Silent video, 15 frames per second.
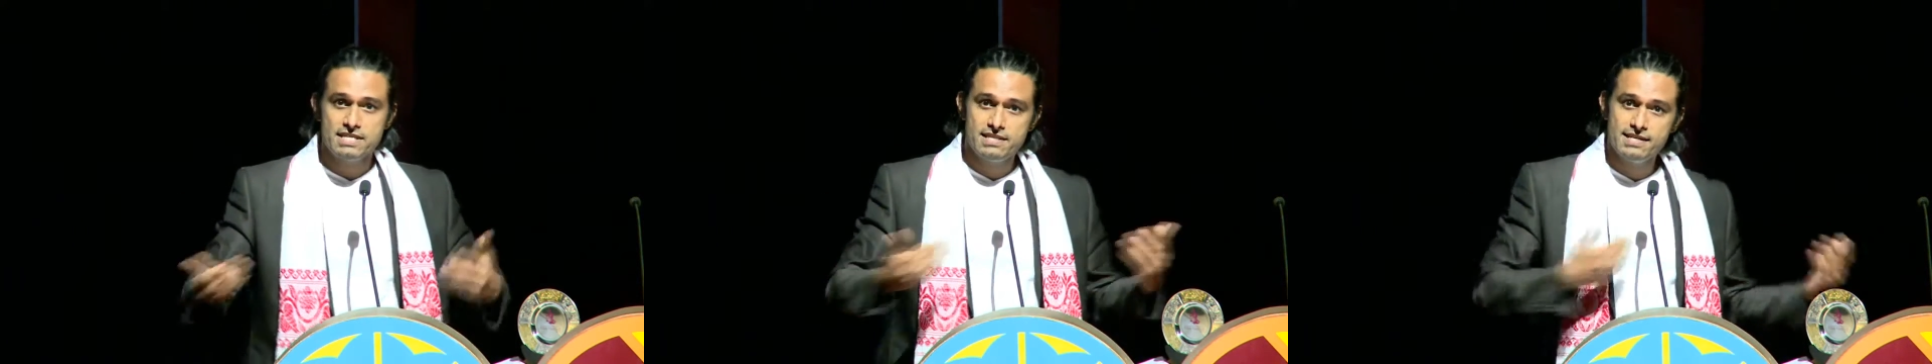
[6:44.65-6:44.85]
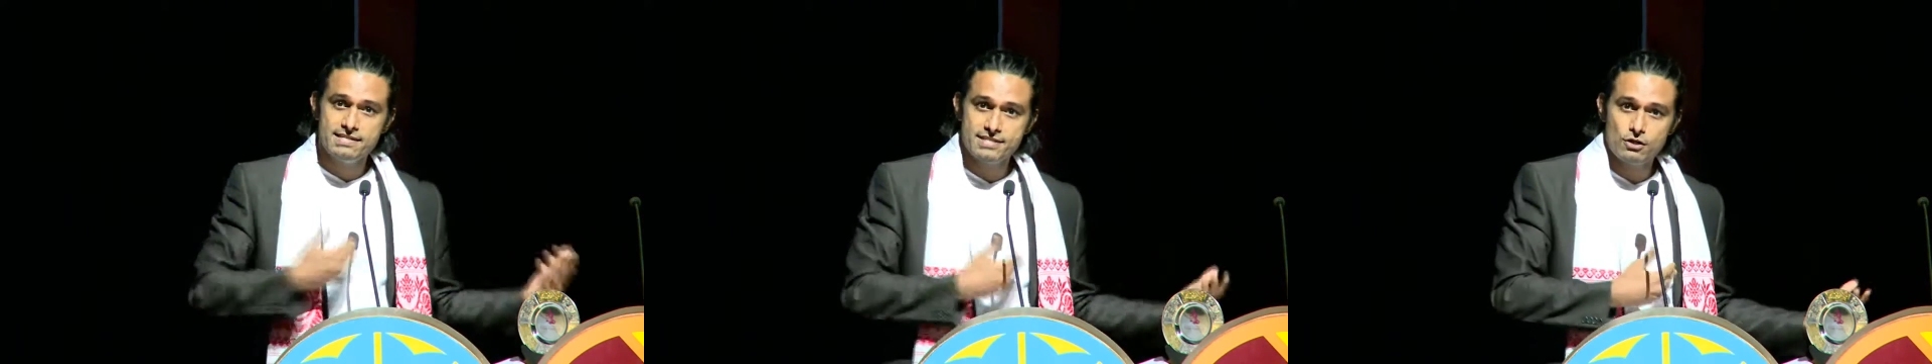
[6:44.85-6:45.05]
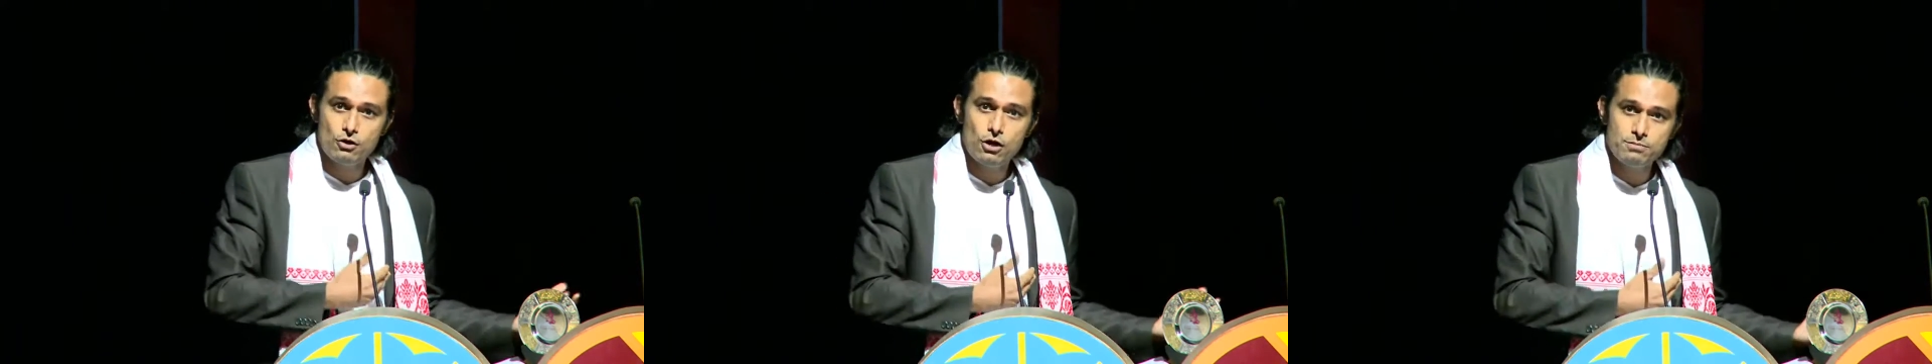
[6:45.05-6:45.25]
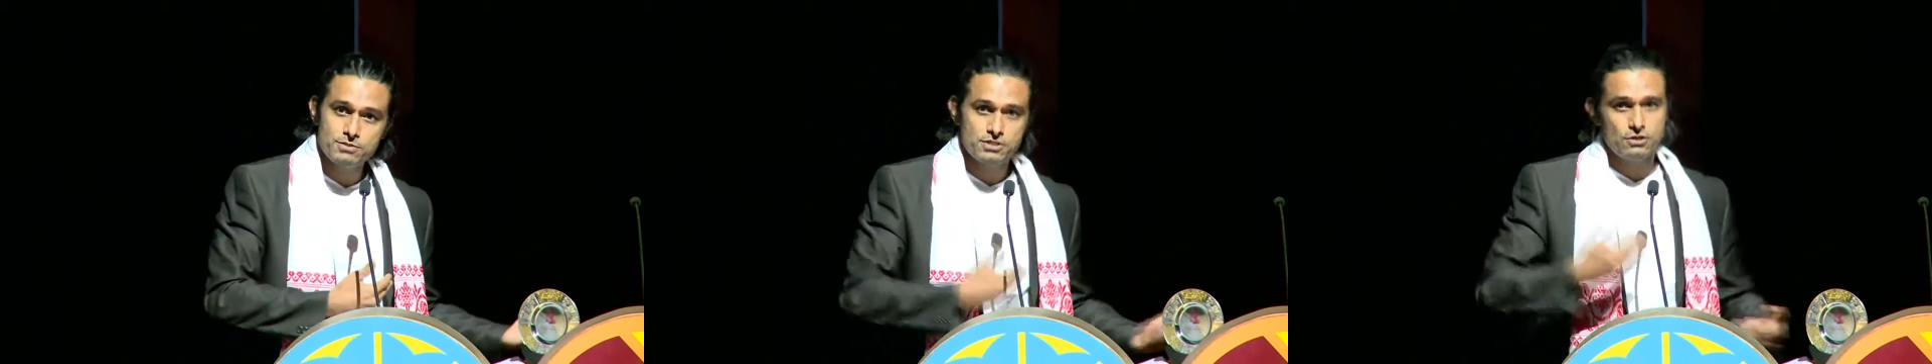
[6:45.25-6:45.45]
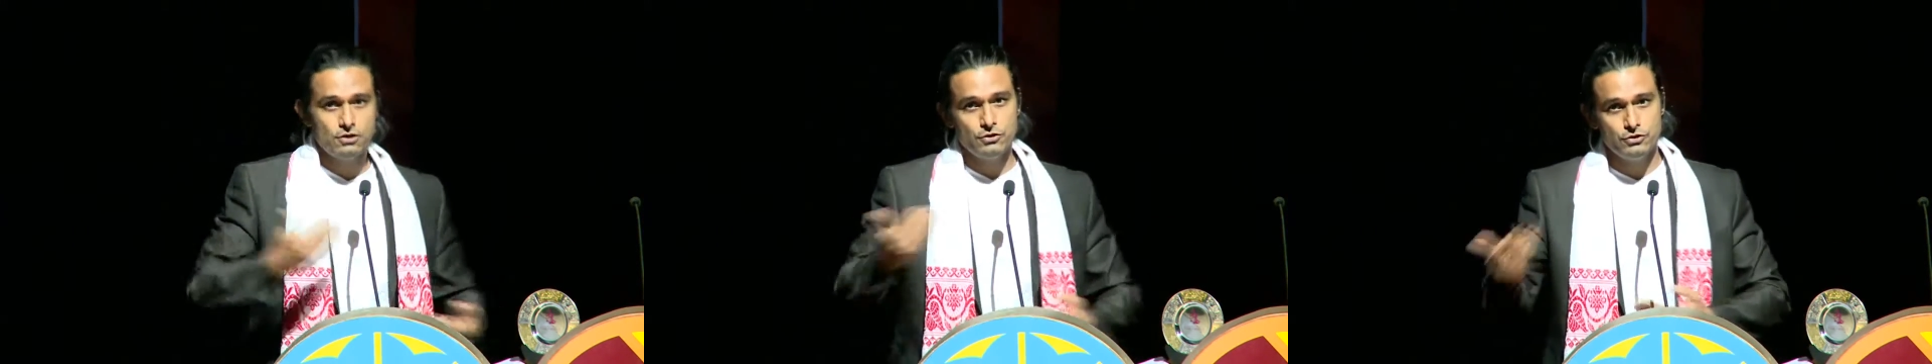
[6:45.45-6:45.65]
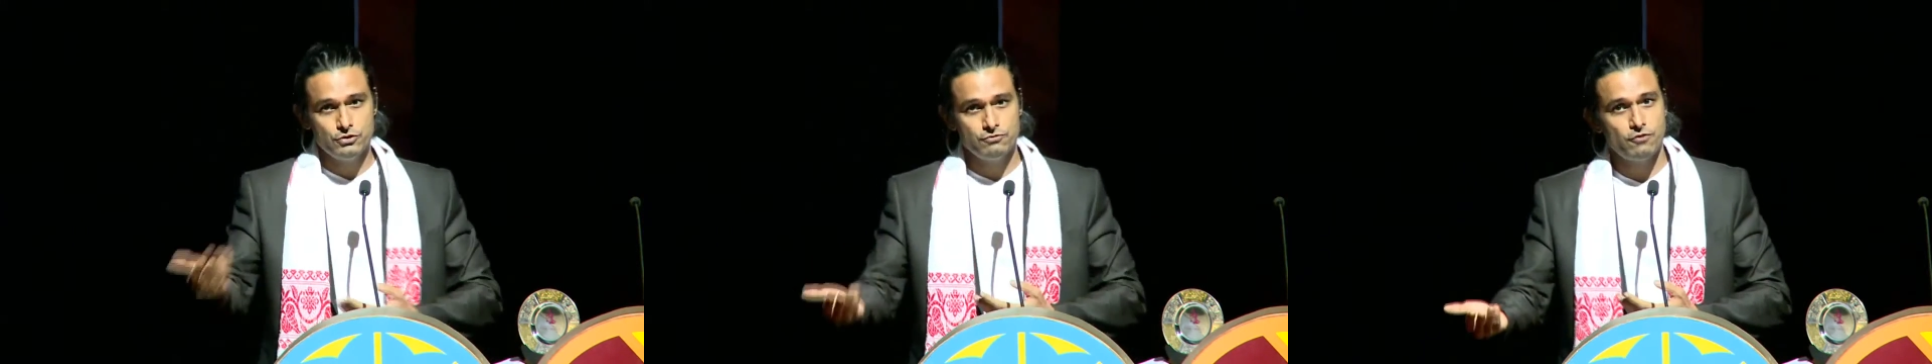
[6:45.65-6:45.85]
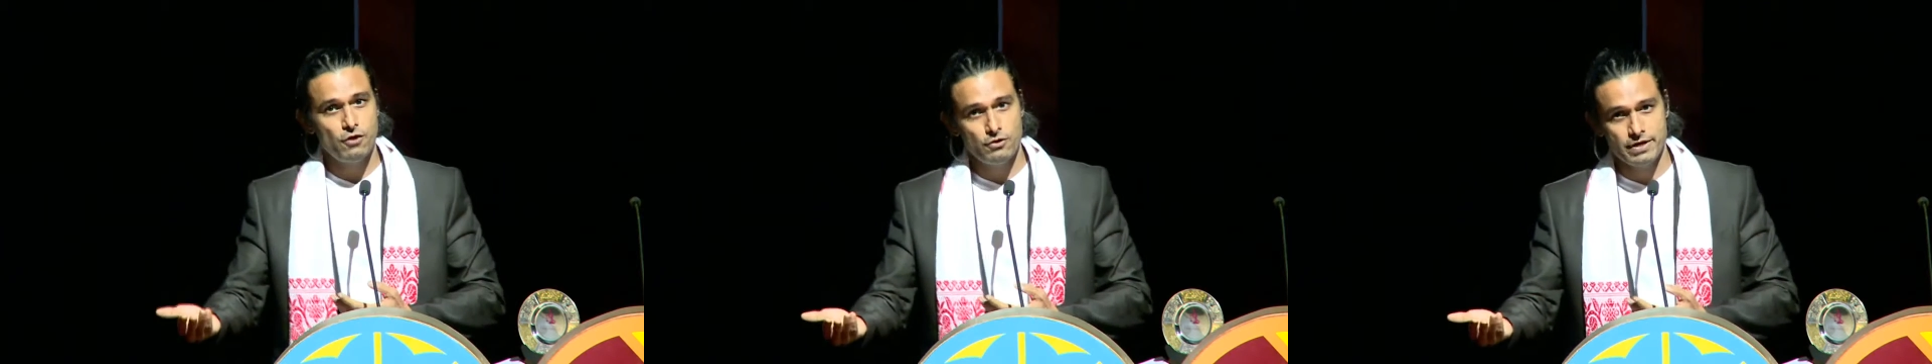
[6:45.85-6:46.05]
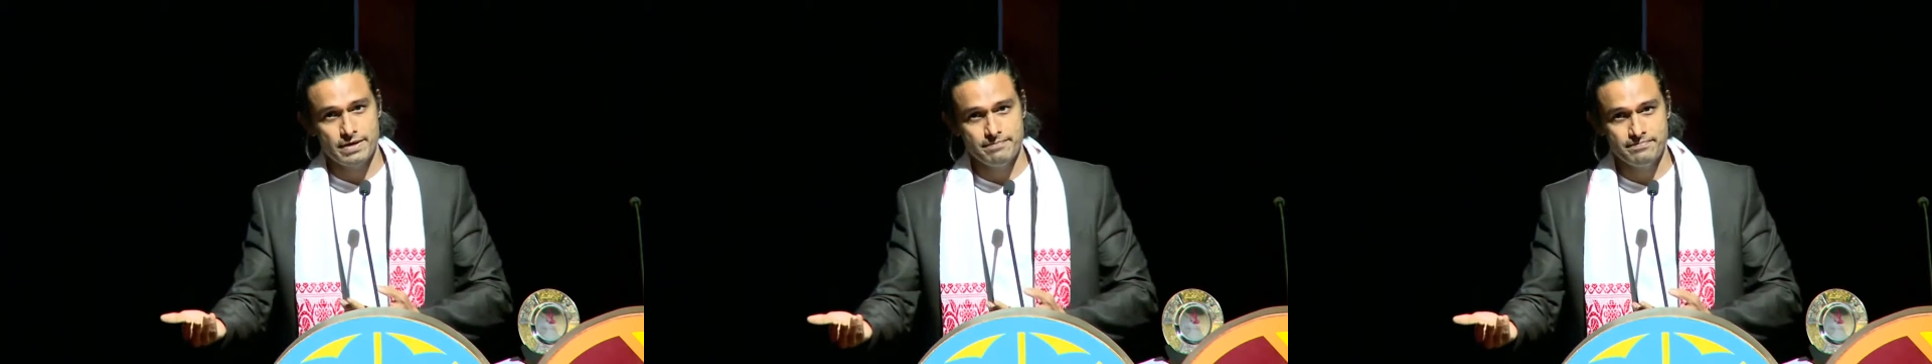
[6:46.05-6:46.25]
thinks the cops are not going to
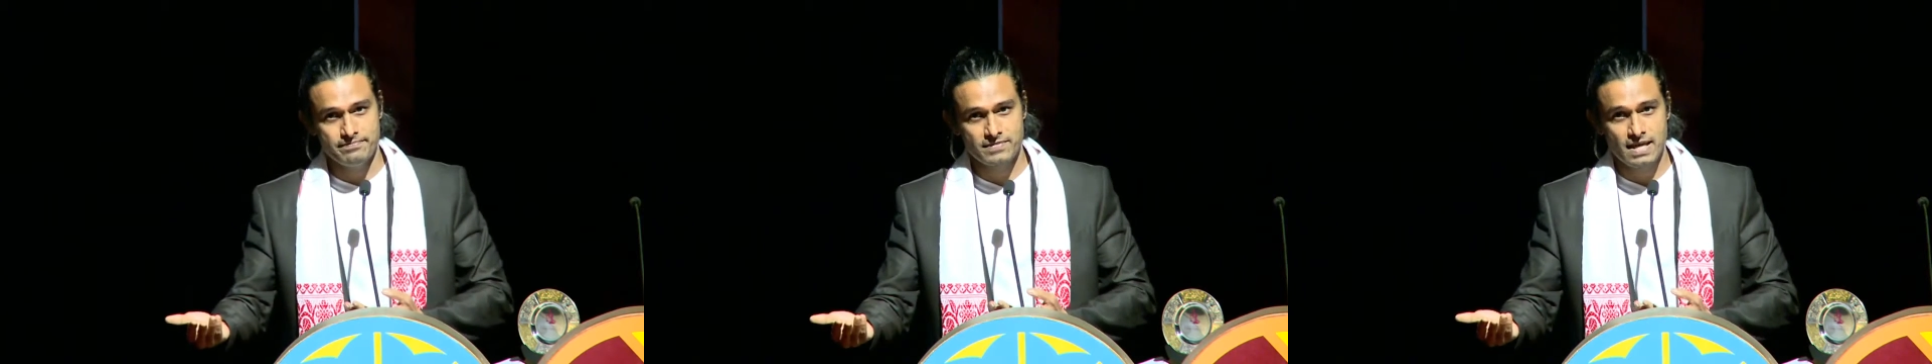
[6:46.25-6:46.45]
follow him.